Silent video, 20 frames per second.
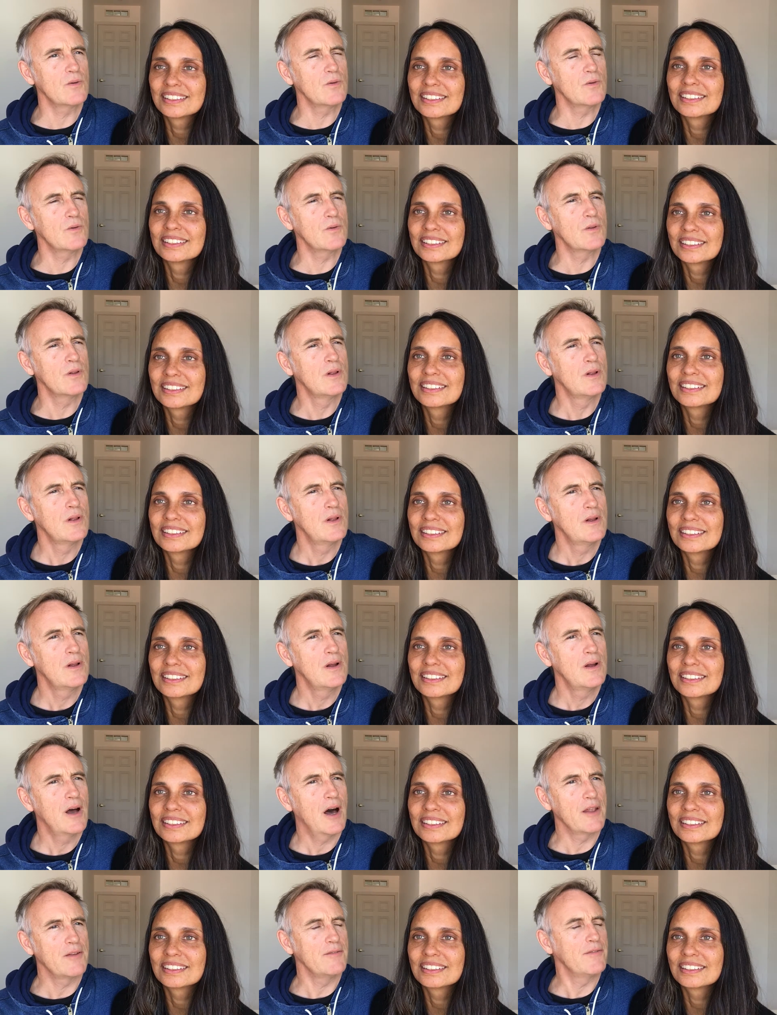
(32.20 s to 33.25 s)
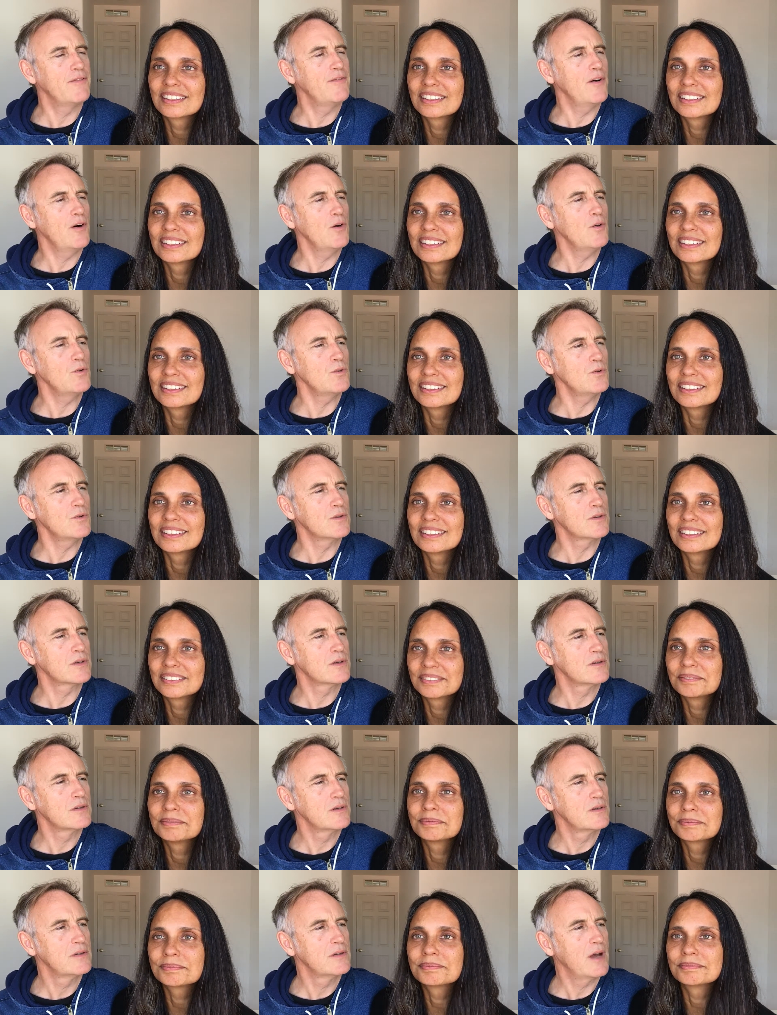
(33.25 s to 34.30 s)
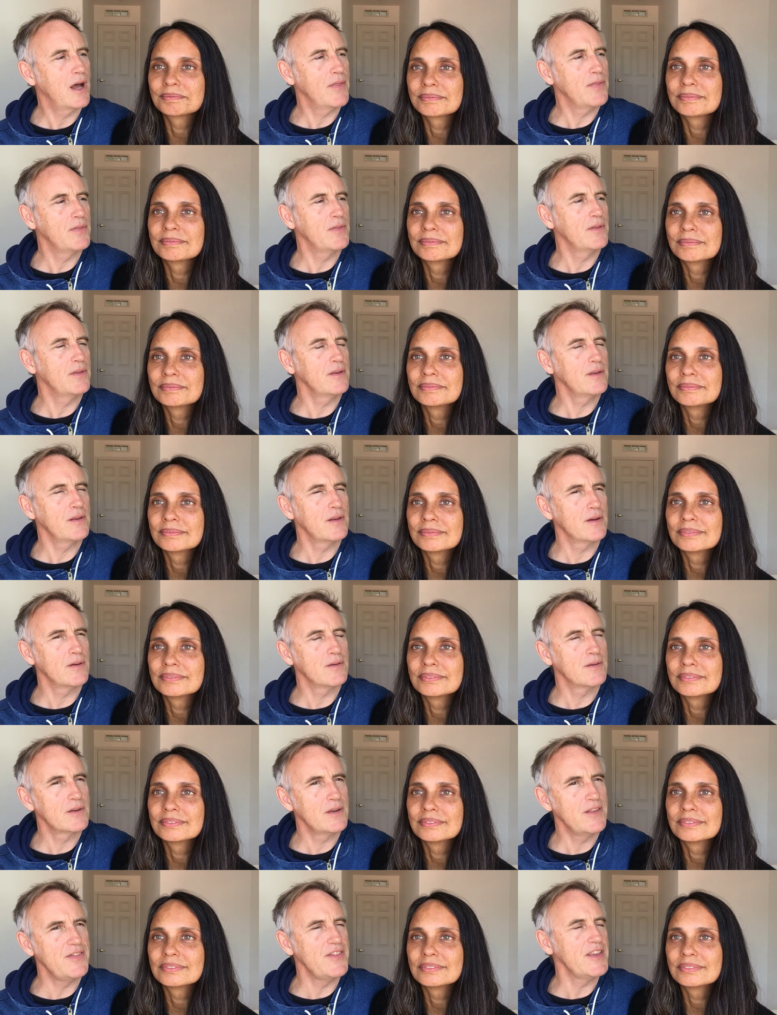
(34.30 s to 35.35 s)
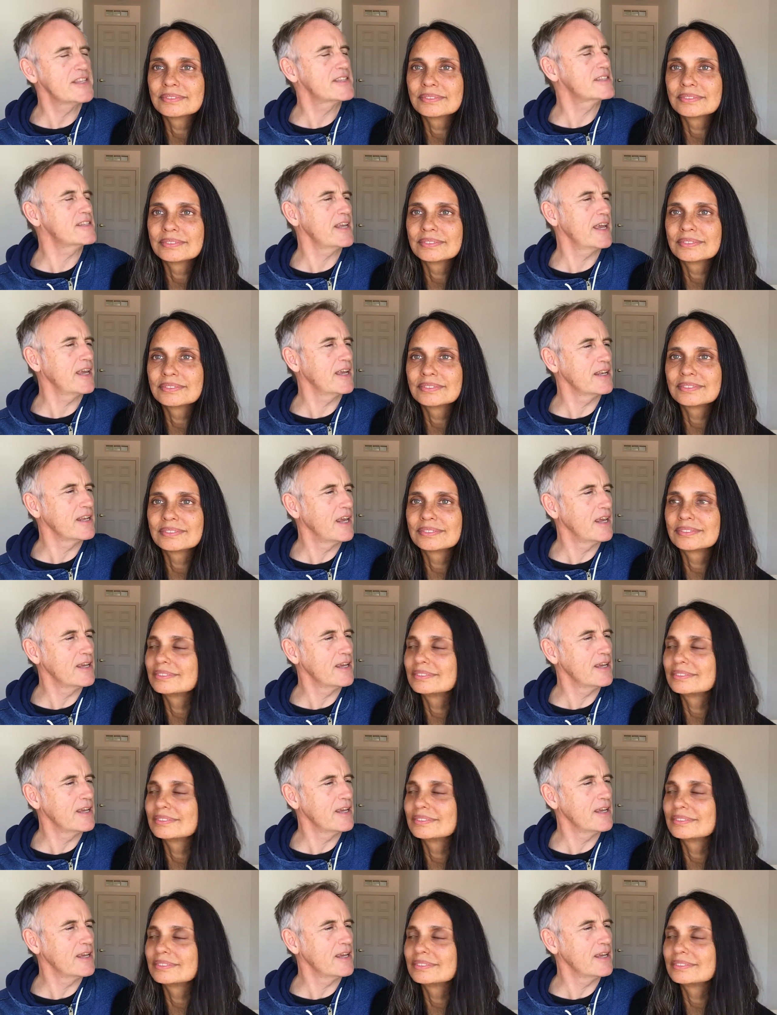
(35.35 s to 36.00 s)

Speaker 1: all unfold? At, you know, in this day and